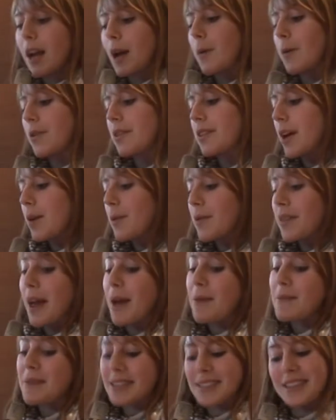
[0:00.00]
and we're now with
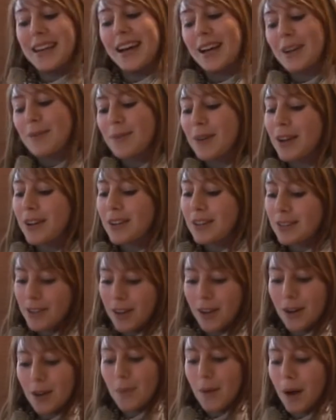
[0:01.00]
MSI, and we're going to
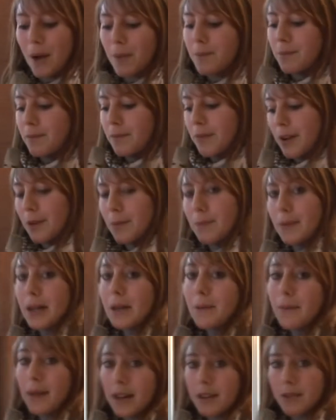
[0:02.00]
talk about their
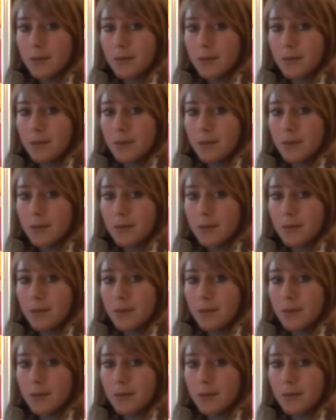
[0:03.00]
Big Bang